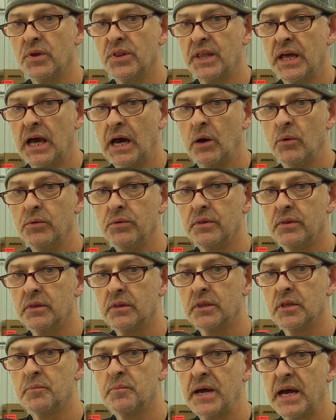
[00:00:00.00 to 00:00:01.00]
without
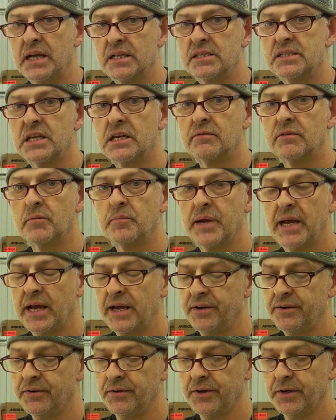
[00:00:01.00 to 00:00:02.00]
the pad saver
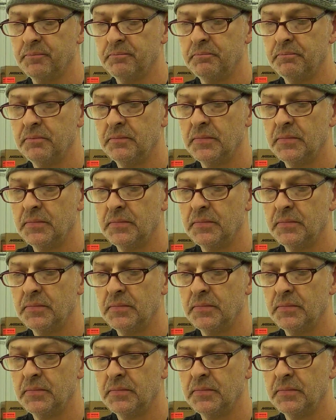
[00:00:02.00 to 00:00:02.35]
pad on them.